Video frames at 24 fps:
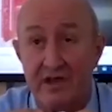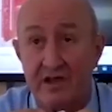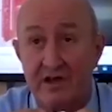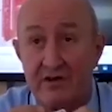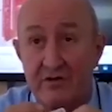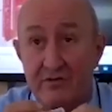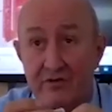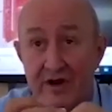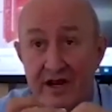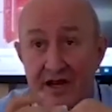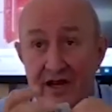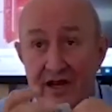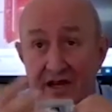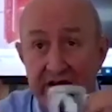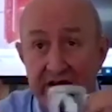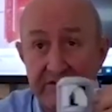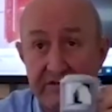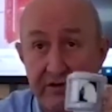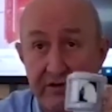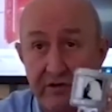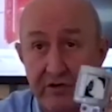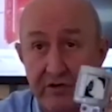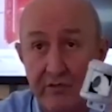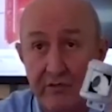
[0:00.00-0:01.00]
Gray is
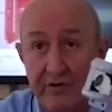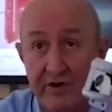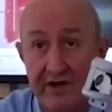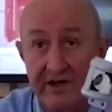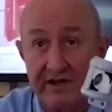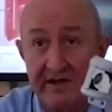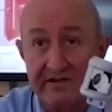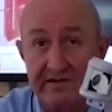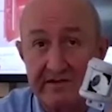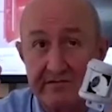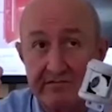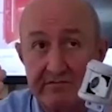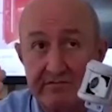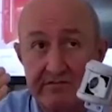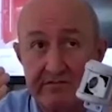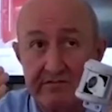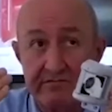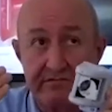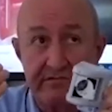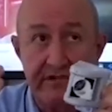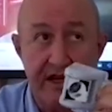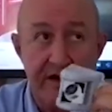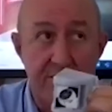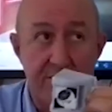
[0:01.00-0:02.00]
always
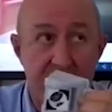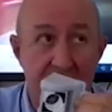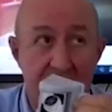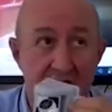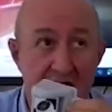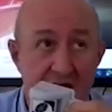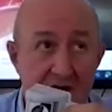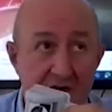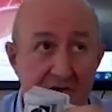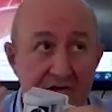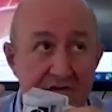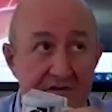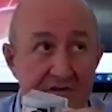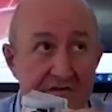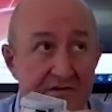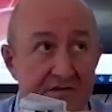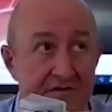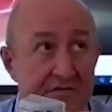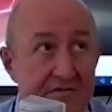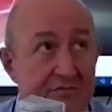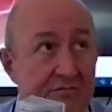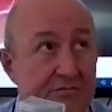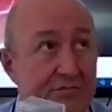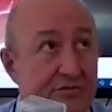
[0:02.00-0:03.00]
neighbor
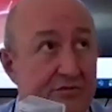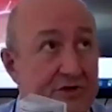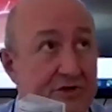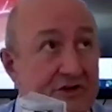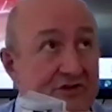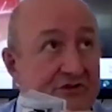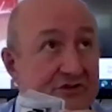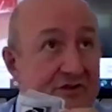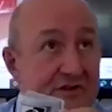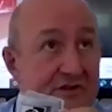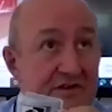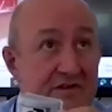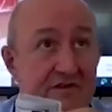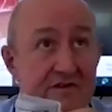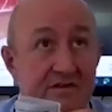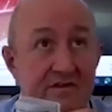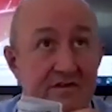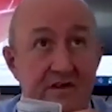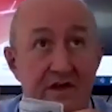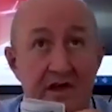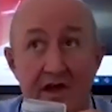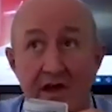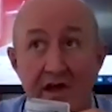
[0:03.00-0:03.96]
house, bridges,